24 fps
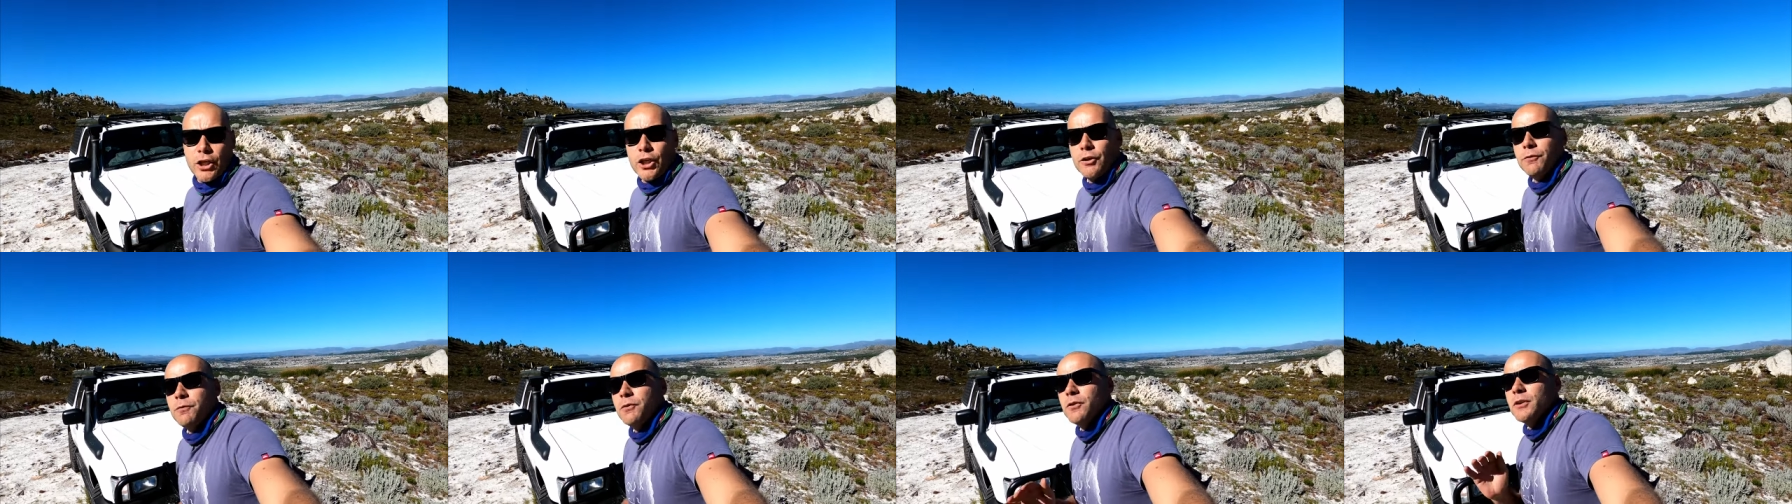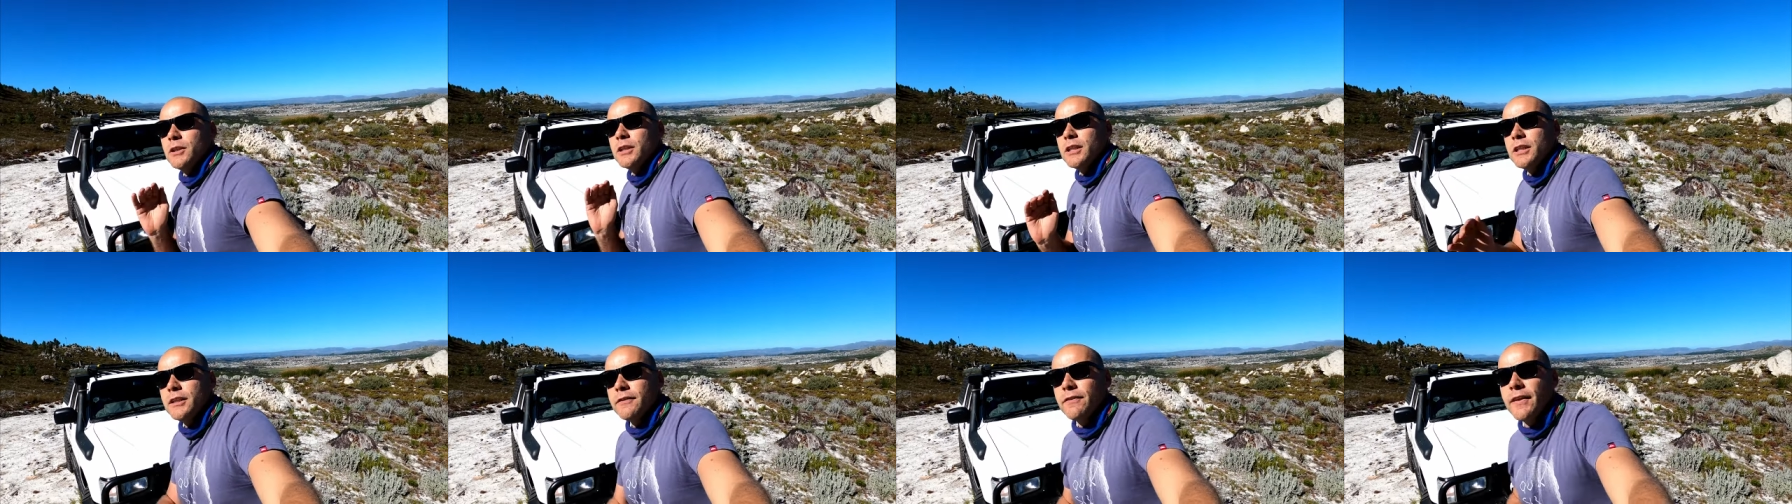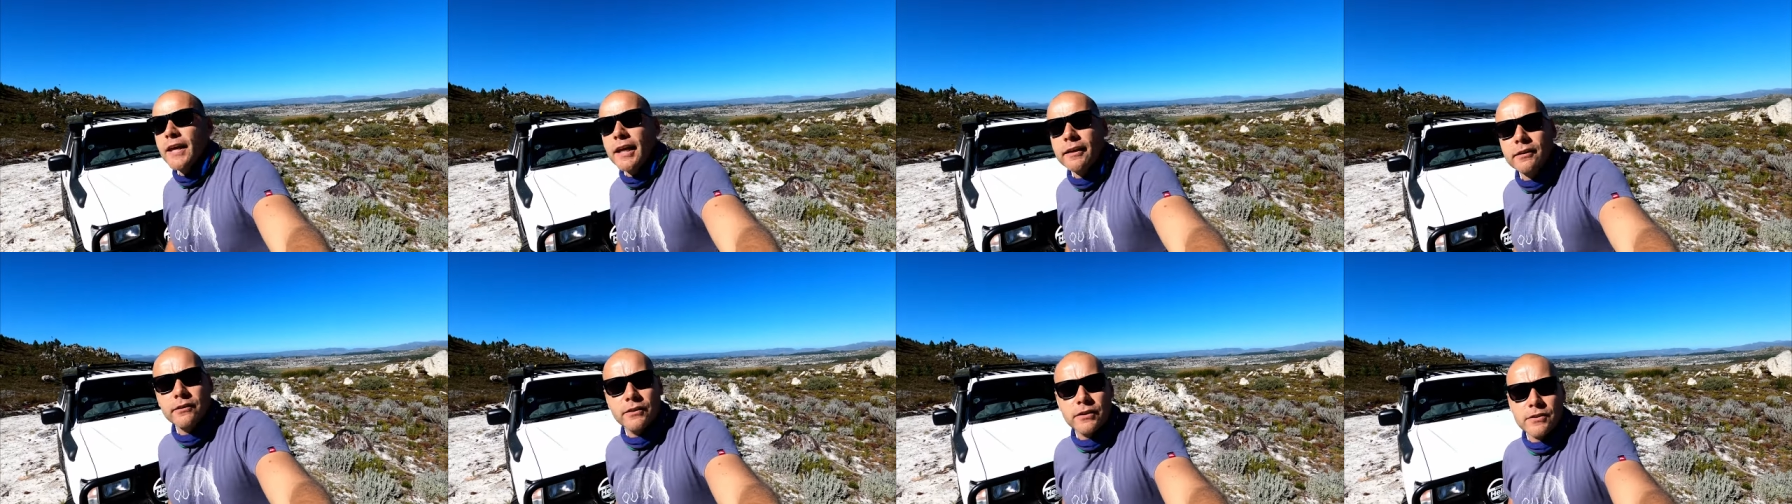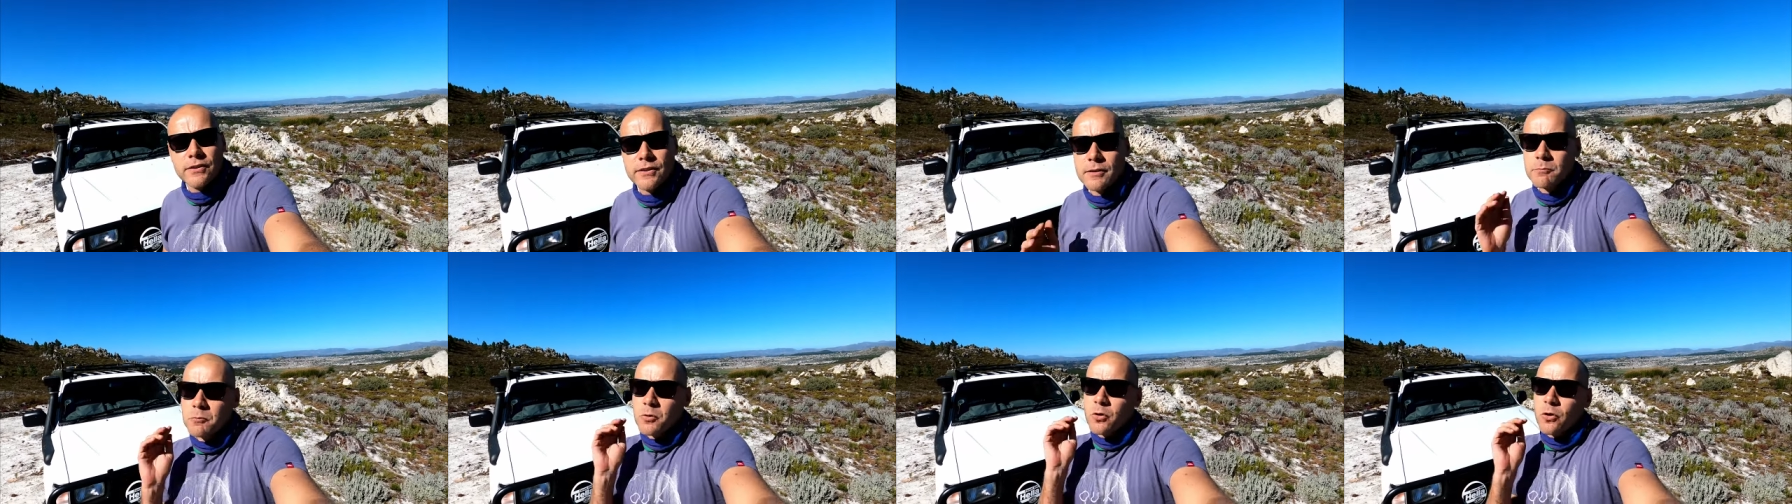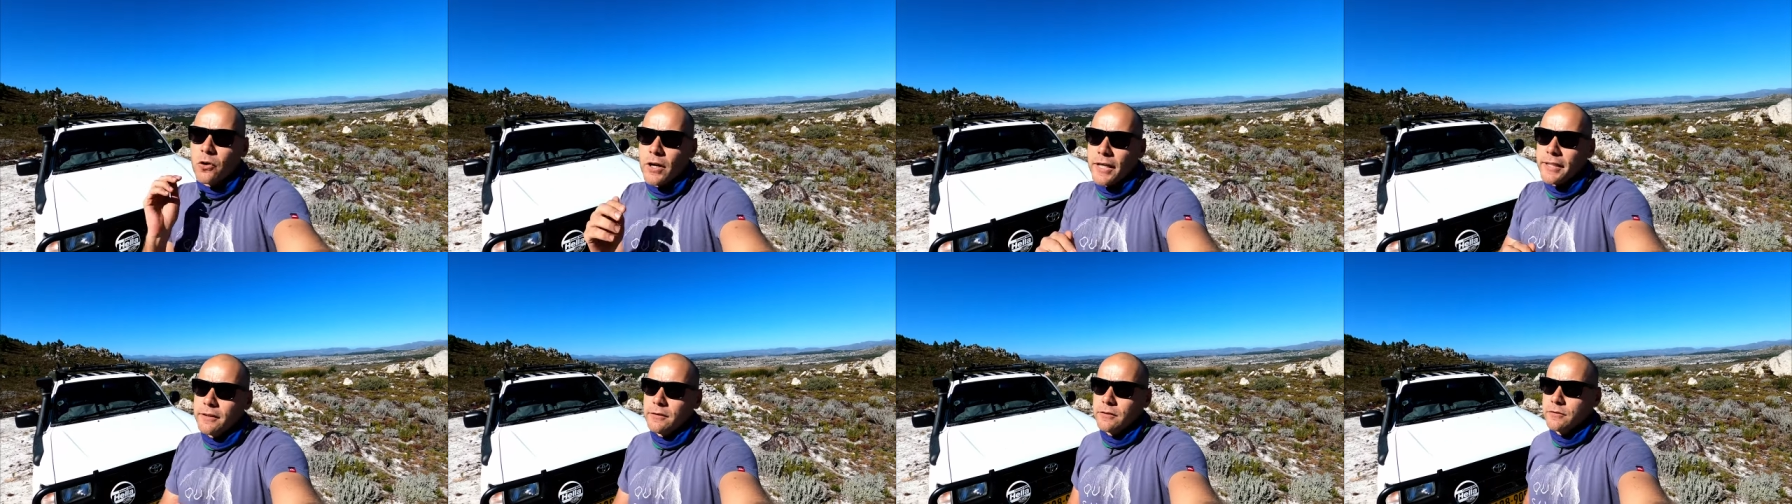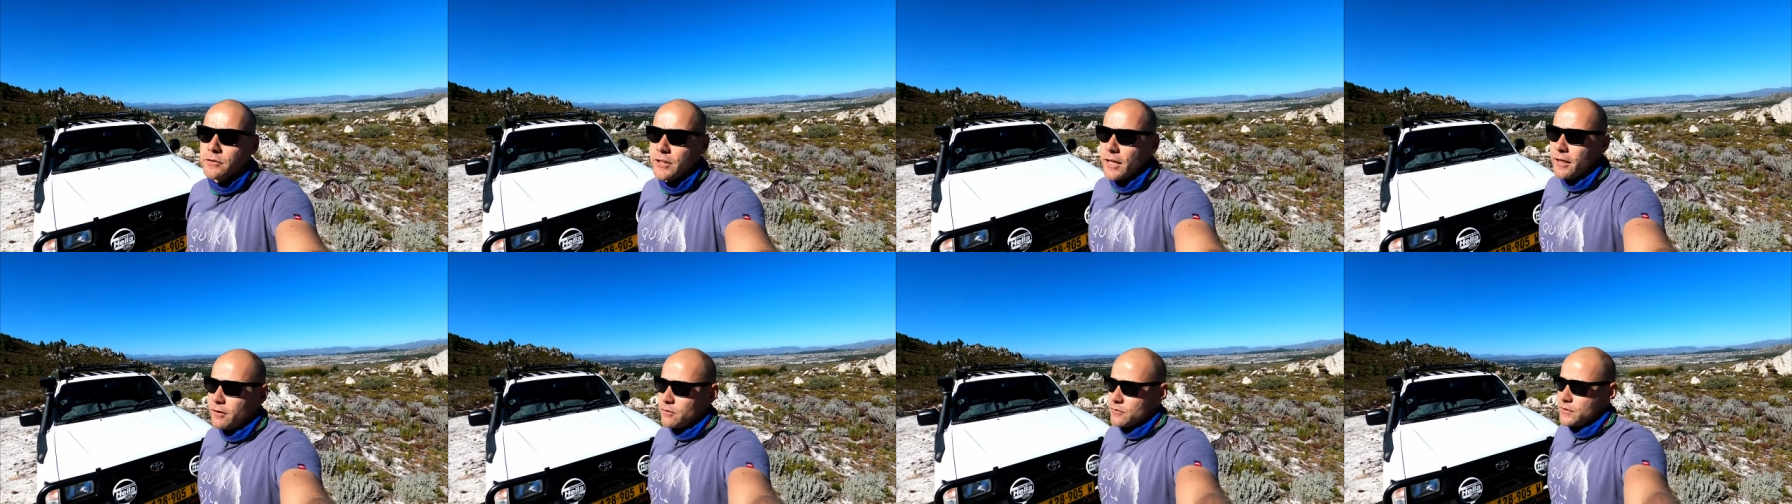If you need that, there's some great
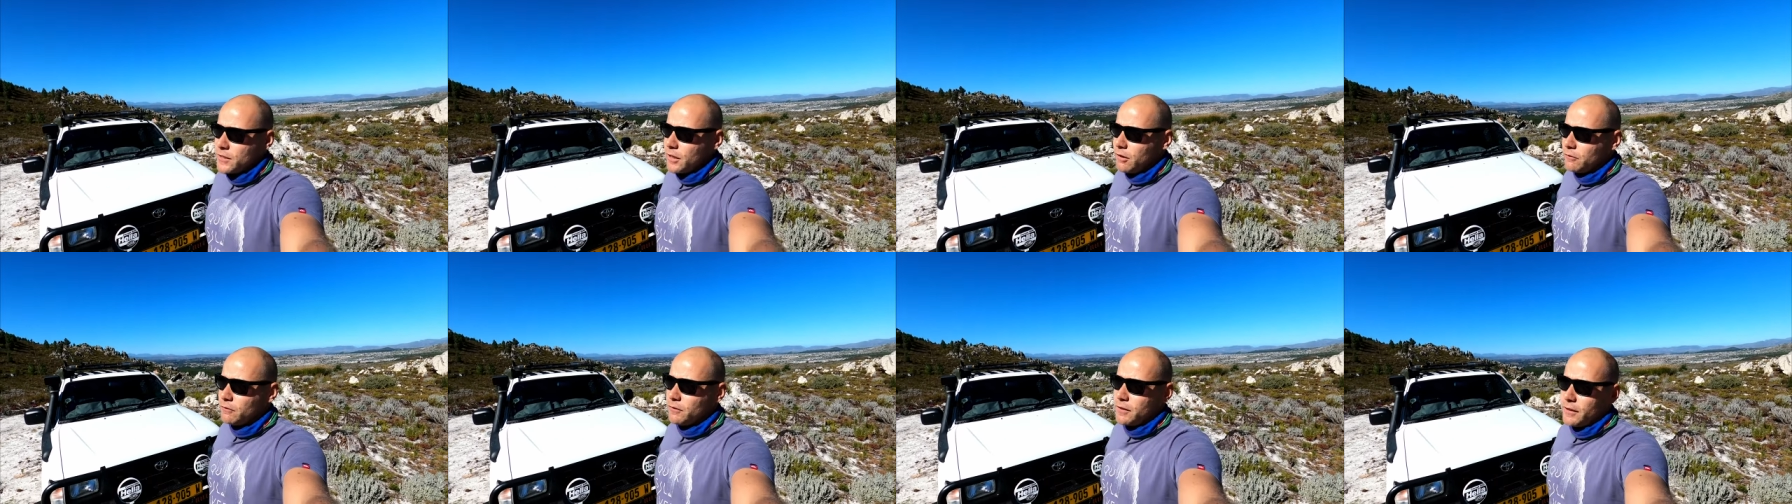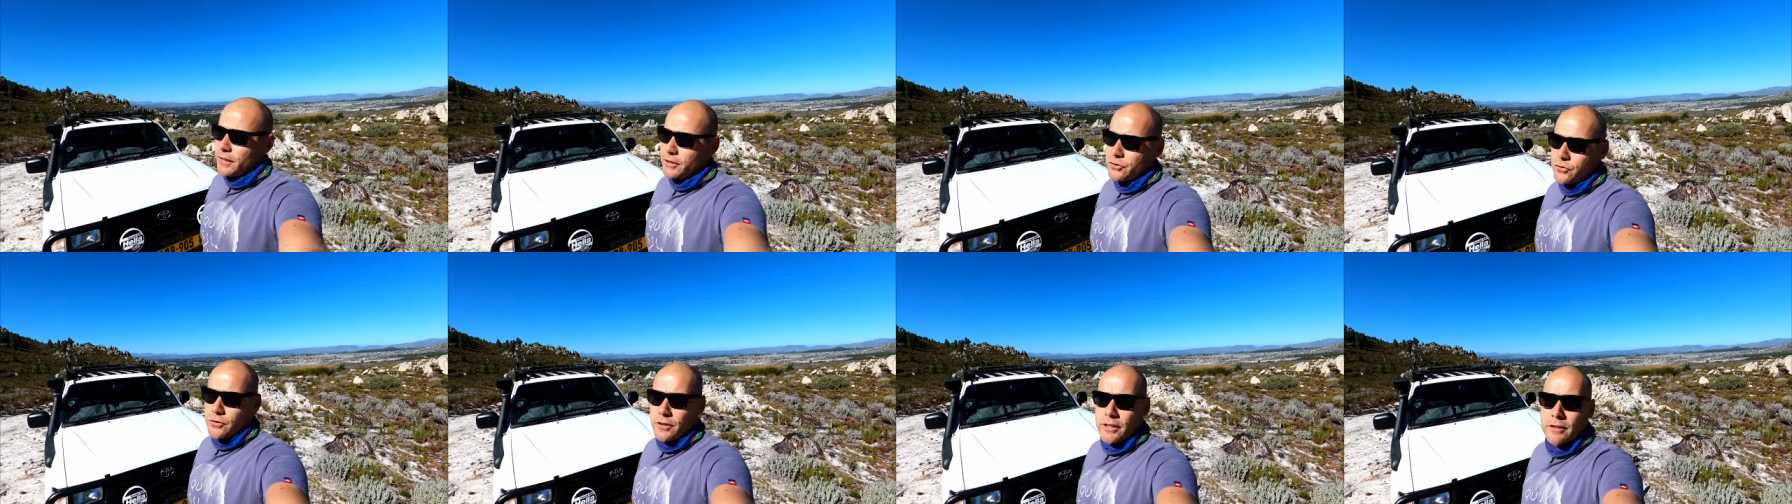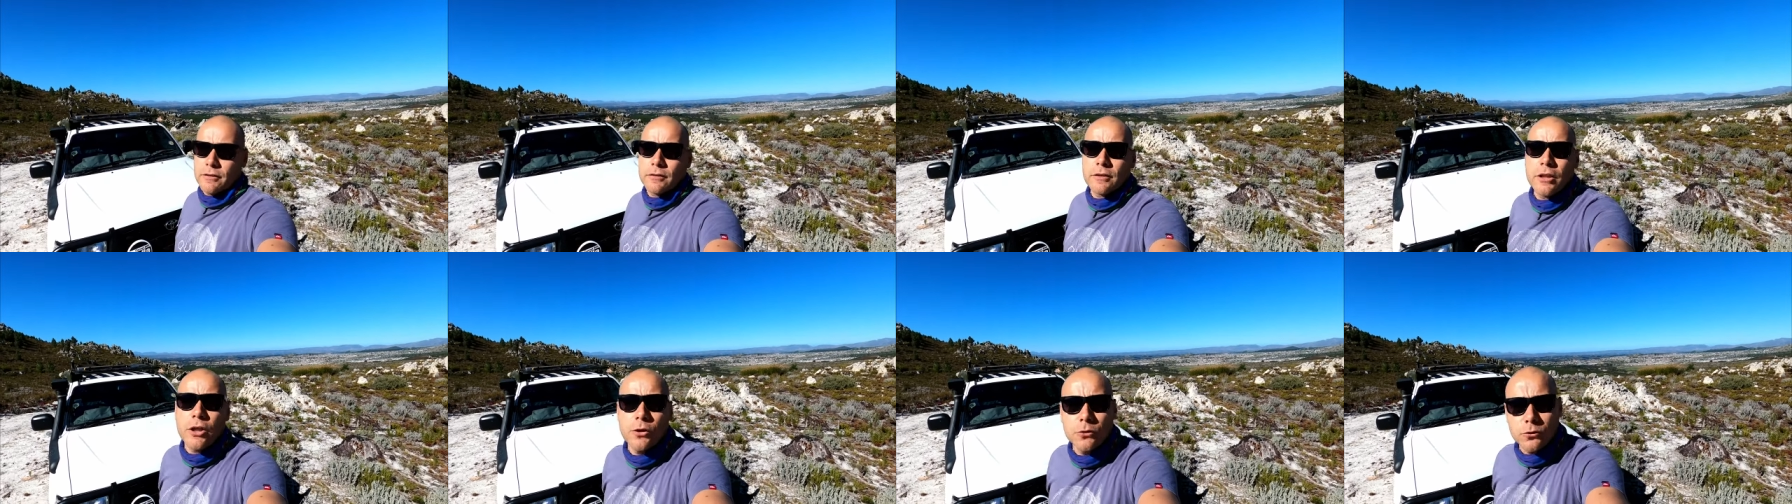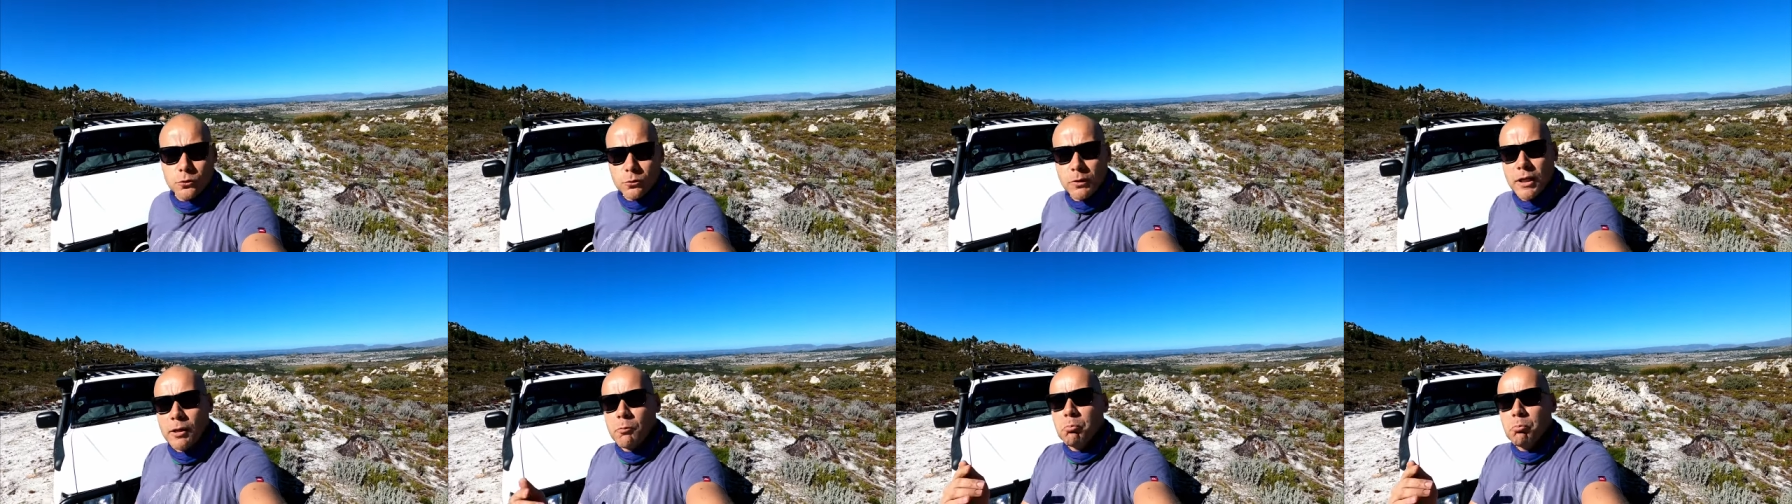channels out there that you can go to.